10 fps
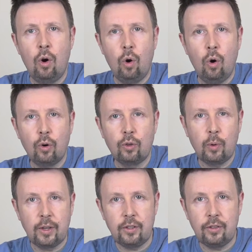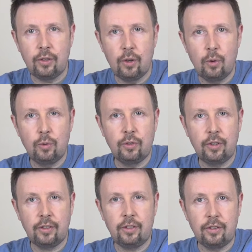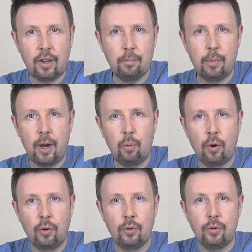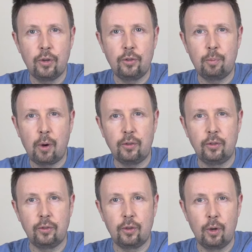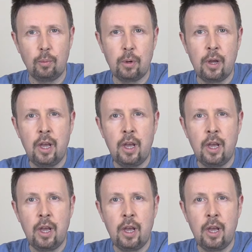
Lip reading: Hawke 22-67 by 100 spotting scope.